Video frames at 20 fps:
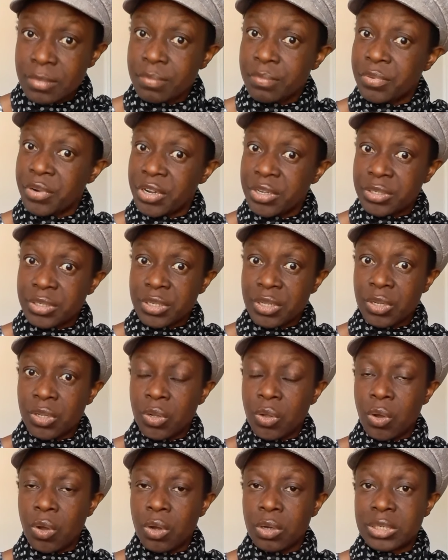Praise the
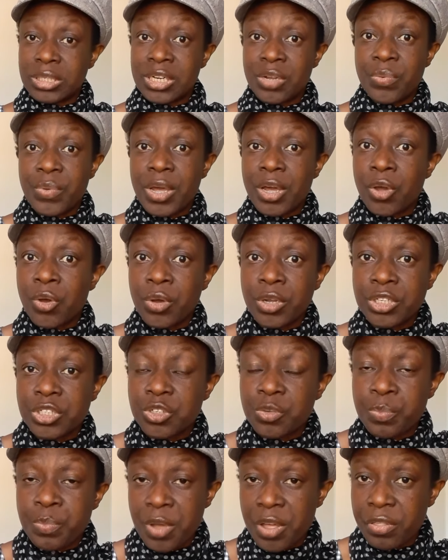Lord. They were going
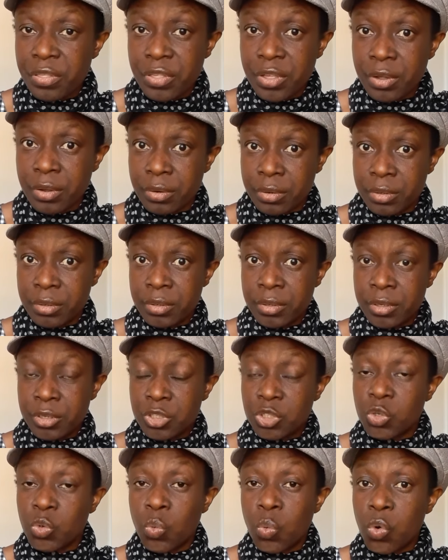to Bethel
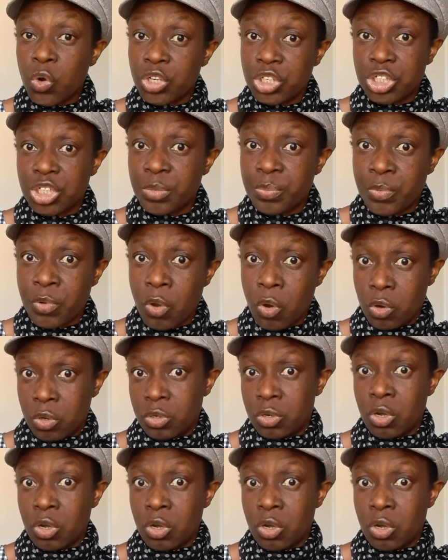to worship God.